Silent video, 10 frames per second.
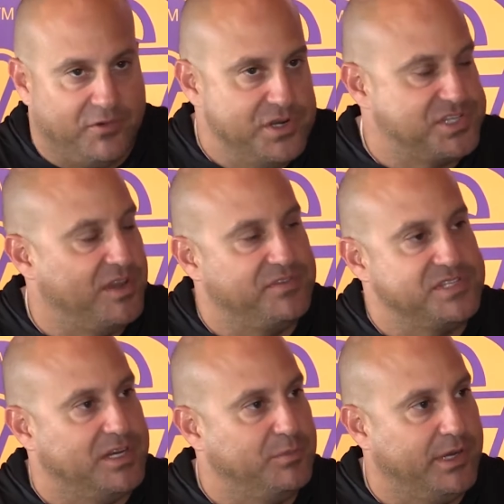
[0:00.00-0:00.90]
We're as tough
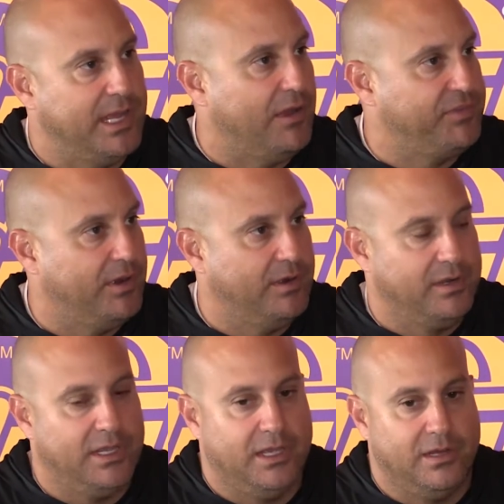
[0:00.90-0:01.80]
as anybody out there,
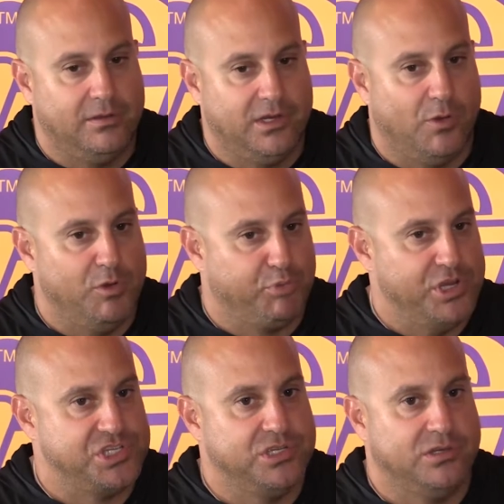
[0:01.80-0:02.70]
and we
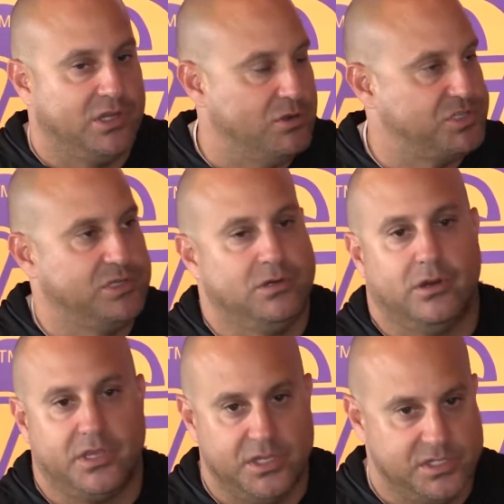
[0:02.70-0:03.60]
preach it and coach it, and
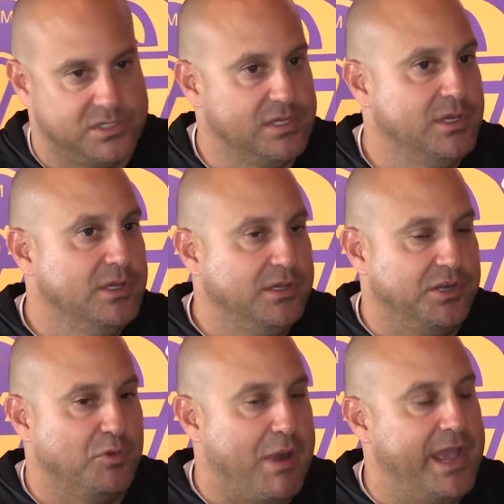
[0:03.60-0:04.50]
our kids,
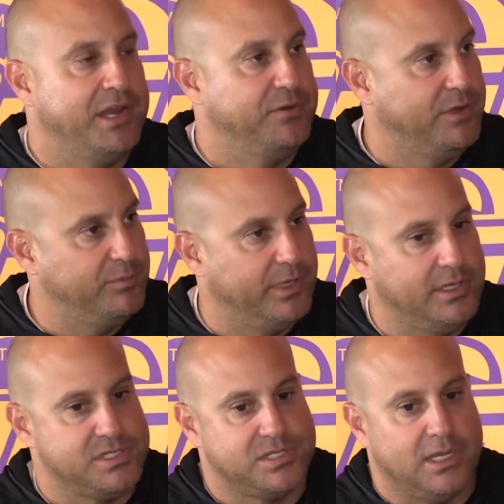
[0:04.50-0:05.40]
buy into it. But
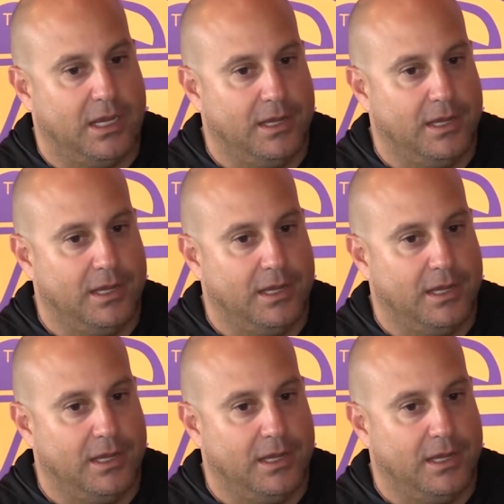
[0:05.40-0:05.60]
it's,